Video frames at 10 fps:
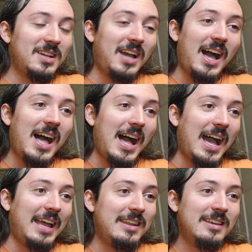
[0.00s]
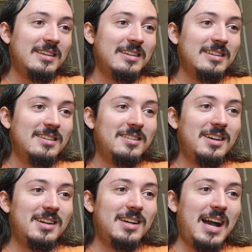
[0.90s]
God,
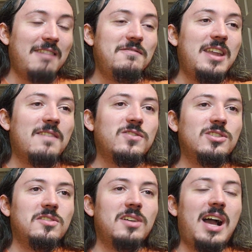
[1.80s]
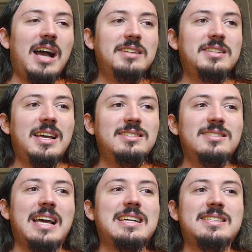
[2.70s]
I've never.
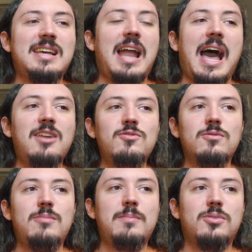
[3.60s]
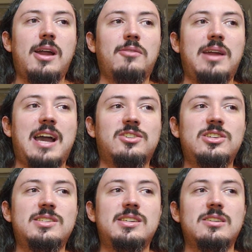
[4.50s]
Like I said, I don't remember a
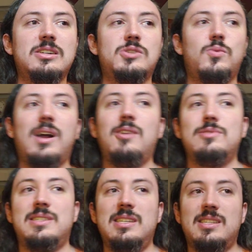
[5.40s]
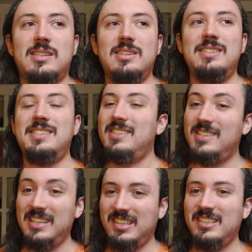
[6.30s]
reaction series where I was this
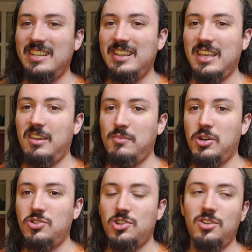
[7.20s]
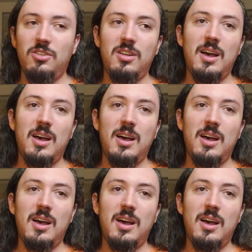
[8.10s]
consistently emotional.